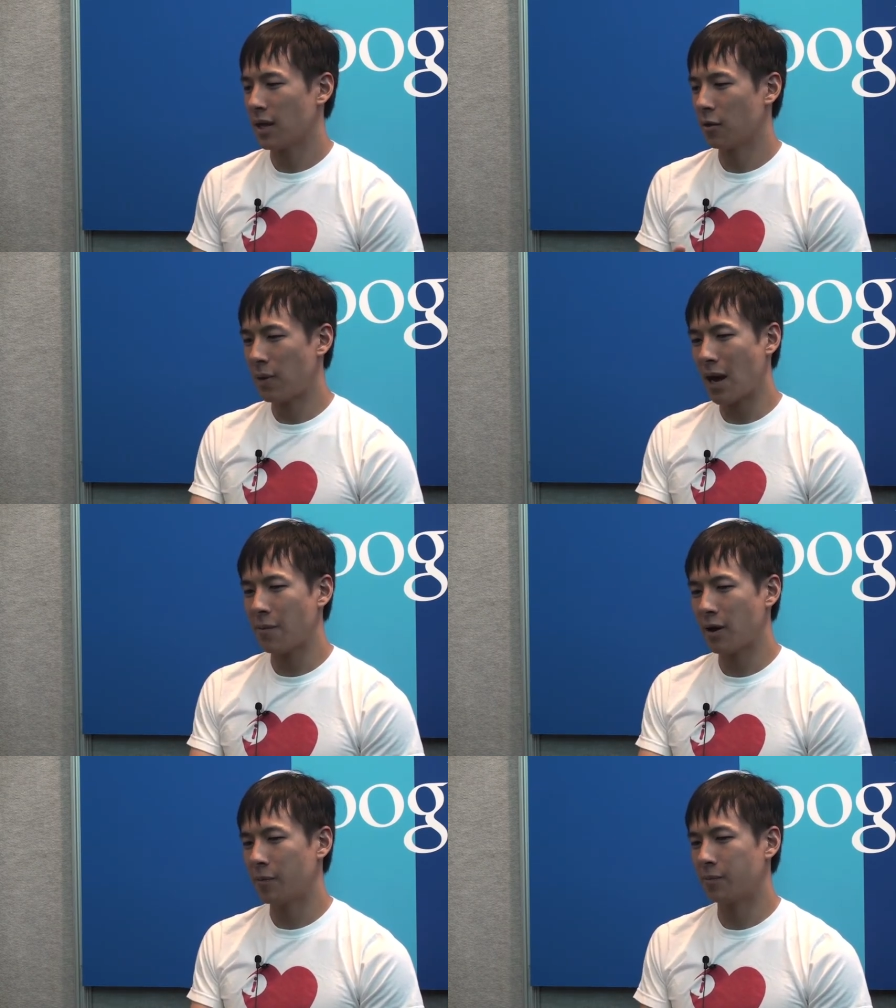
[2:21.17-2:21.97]
it'll
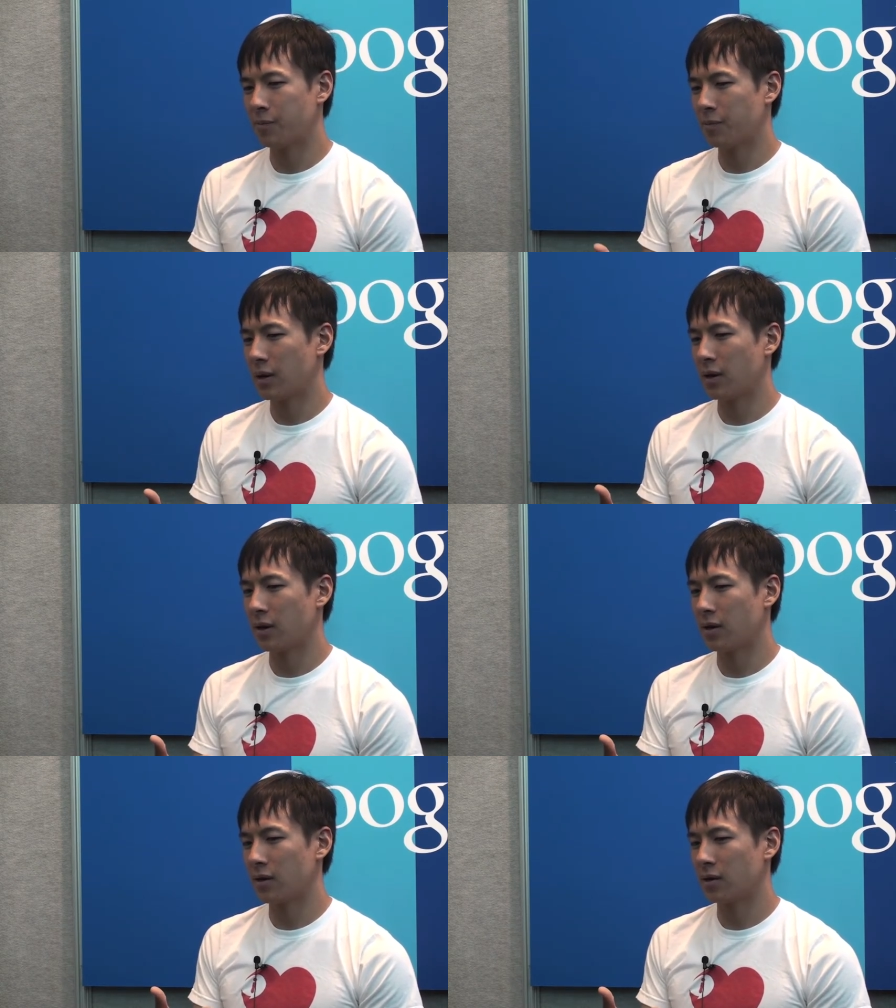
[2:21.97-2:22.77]
pop up
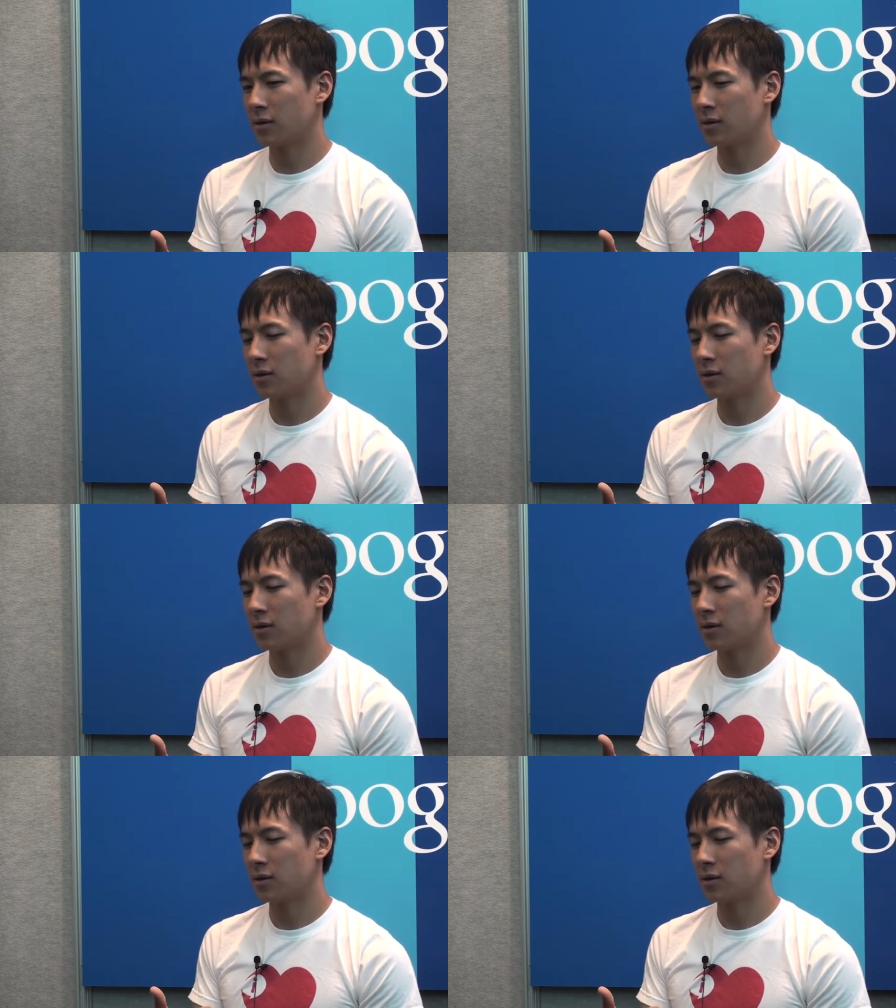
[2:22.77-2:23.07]
uh,